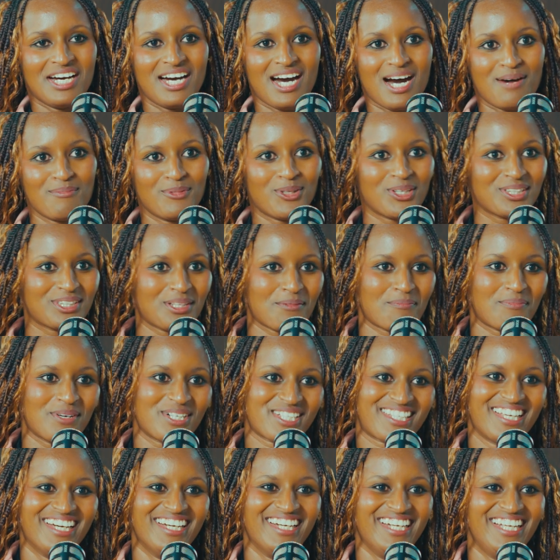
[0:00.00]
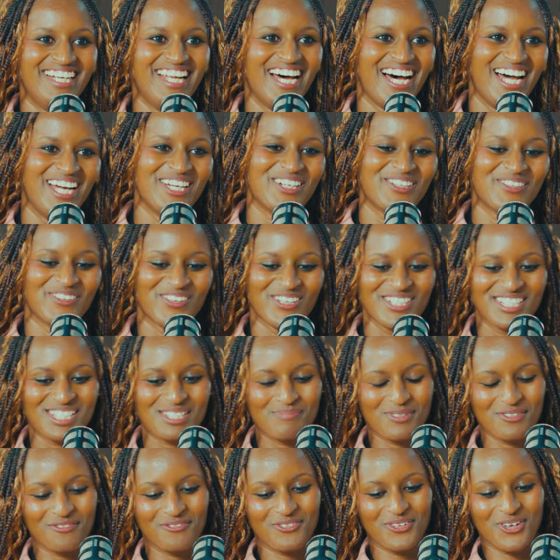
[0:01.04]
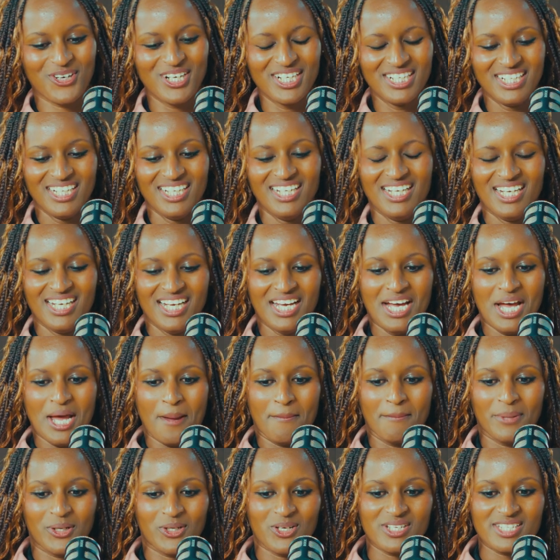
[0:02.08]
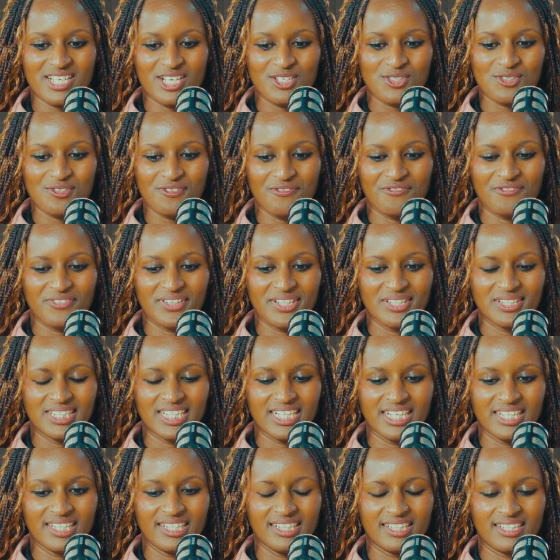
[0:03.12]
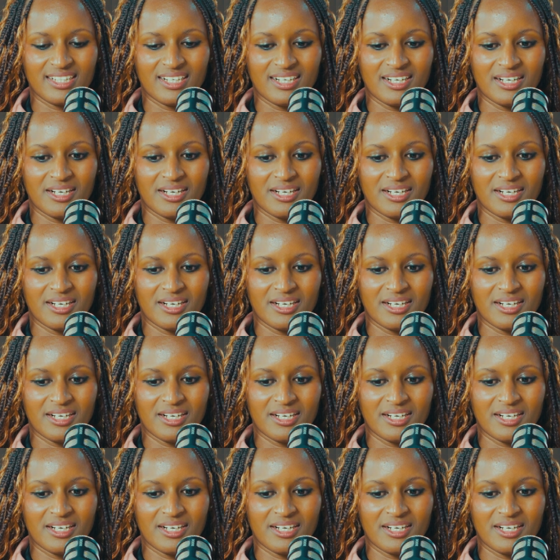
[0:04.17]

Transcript: I'm not the person I was before. Because I do feel like